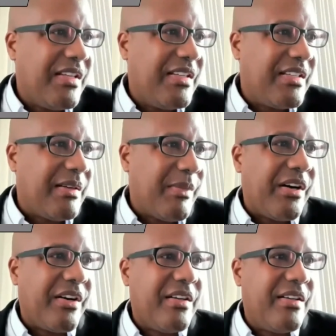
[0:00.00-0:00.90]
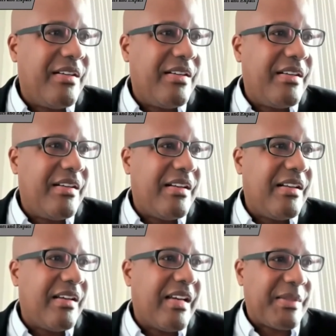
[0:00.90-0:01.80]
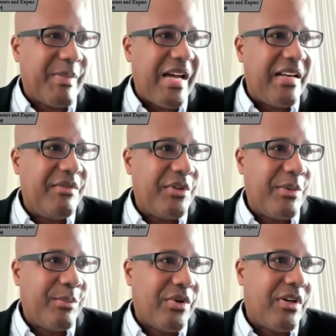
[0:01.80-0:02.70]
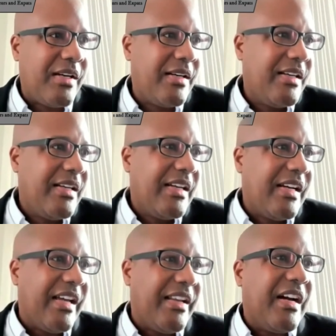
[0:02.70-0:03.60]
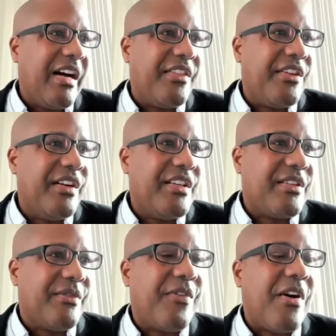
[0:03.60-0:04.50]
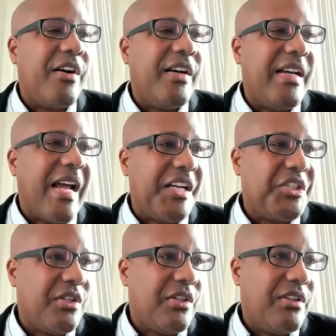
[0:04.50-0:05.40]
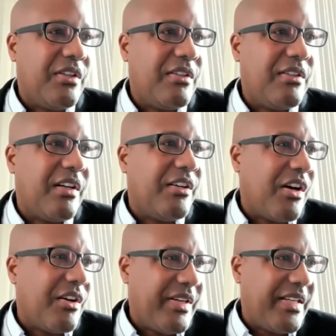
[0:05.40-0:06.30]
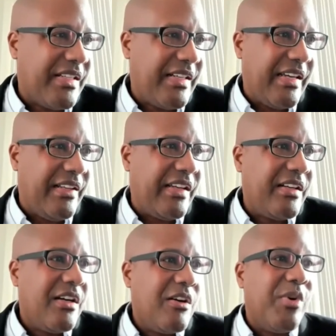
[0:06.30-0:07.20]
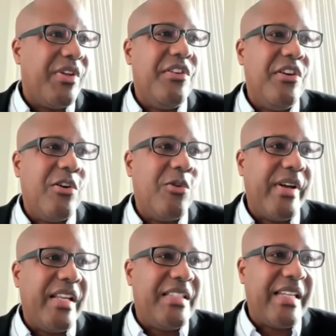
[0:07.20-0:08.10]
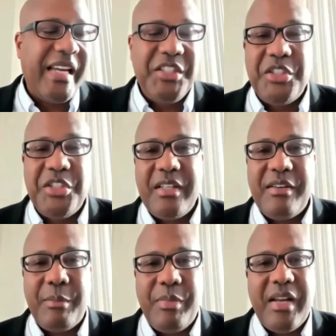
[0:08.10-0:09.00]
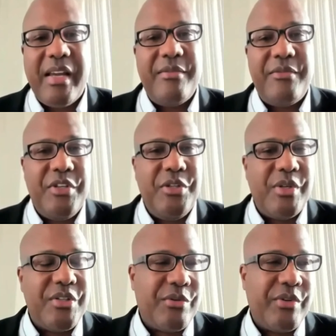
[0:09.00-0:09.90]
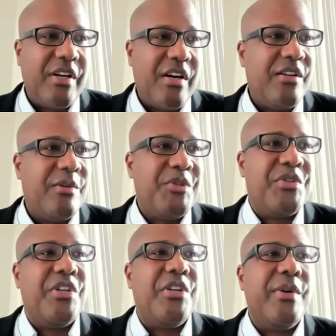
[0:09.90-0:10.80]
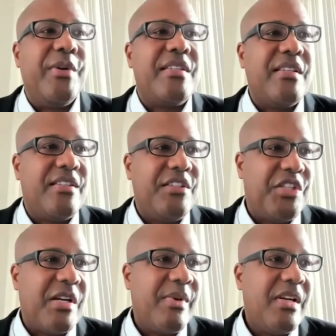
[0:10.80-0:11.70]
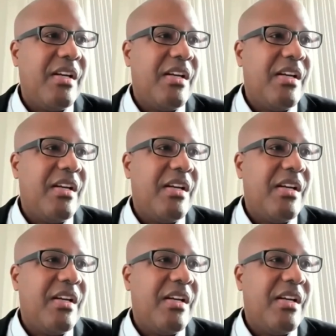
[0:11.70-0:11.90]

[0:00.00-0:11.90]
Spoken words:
is an American expat living abroad and the other is a foreign national, a non-resident alien with no intention of applying for a U.S. green card or pursuing U.S. citizenship,